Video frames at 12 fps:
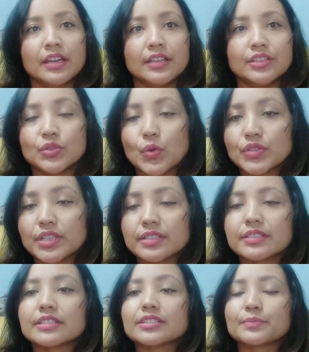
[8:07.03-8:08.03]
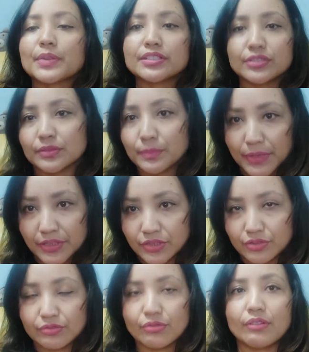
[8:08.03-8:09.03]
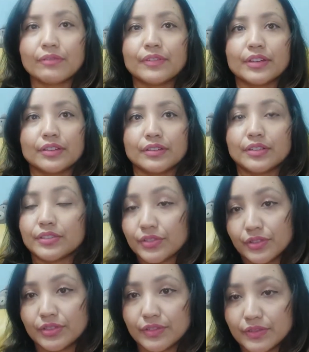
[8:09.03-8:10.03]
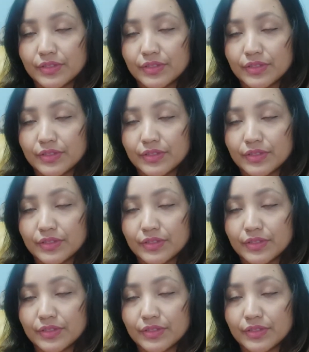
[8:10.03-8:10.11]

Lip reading: He noticed the special picture of a girl.